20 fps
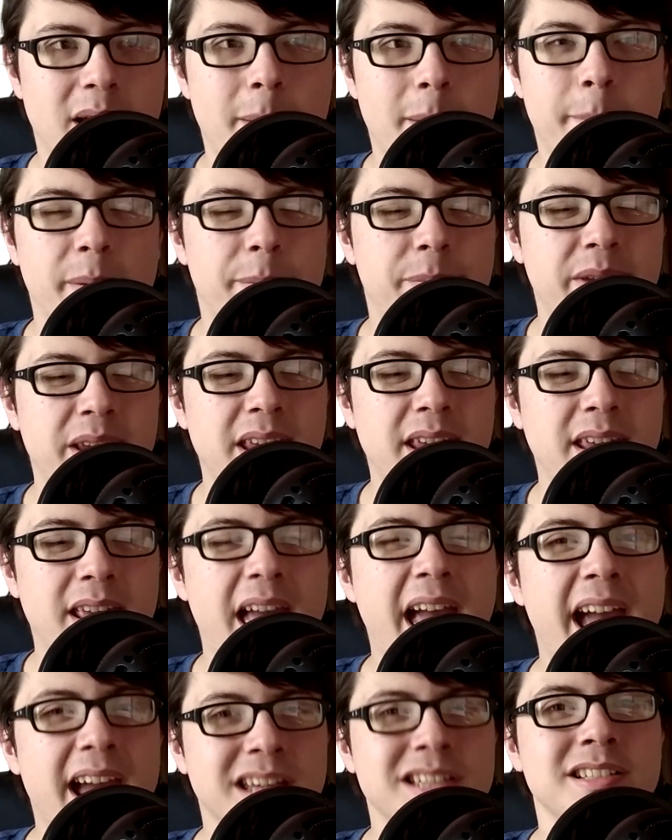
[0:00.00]
But being
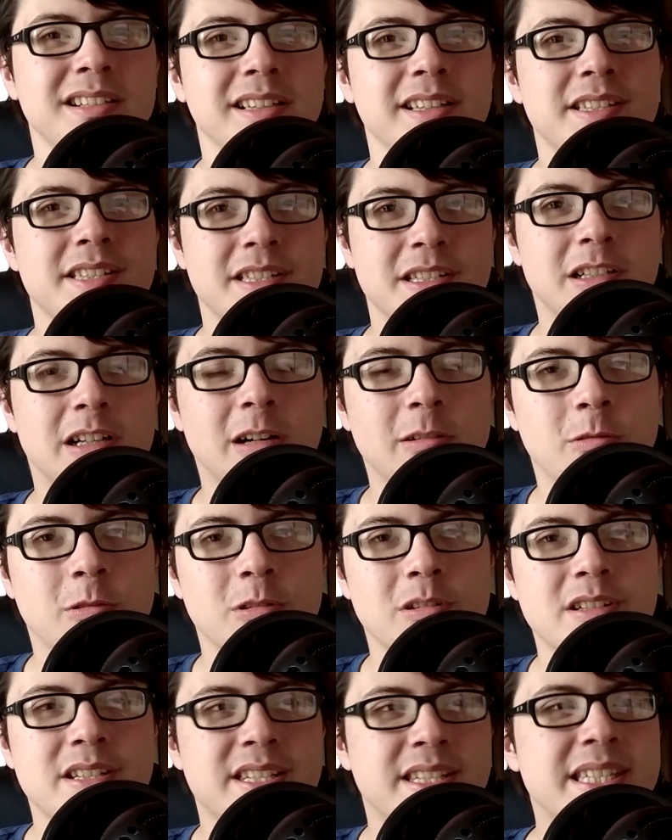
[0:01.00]
actually Star
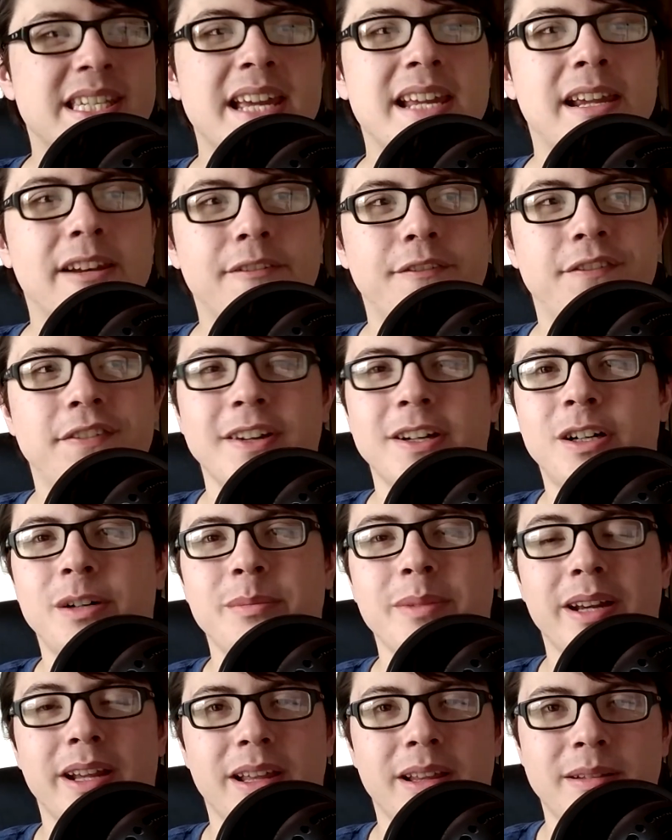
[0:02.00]
Wars' second
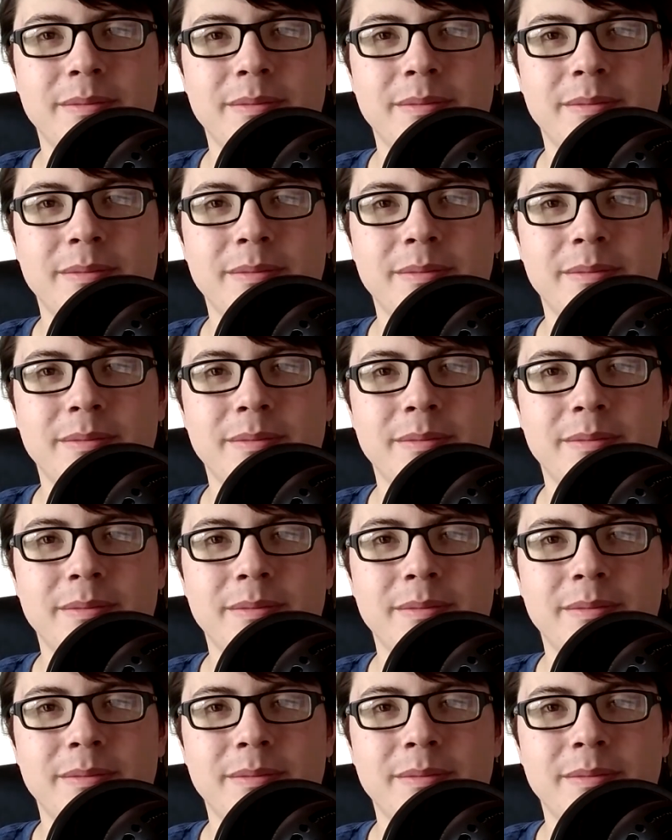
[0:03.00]
film in a